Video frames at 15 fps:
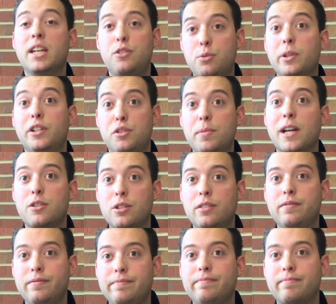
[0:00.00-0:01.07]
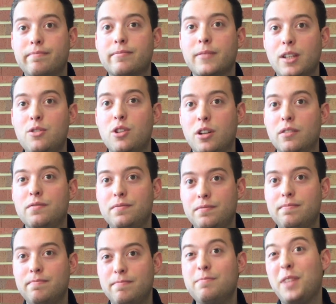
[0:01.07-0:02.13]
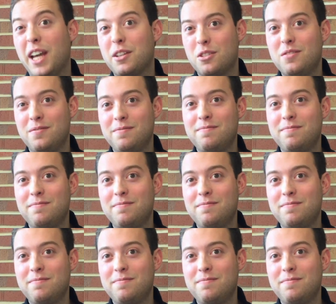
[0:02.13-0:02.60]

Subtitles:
really special. Yeah. So, thanks.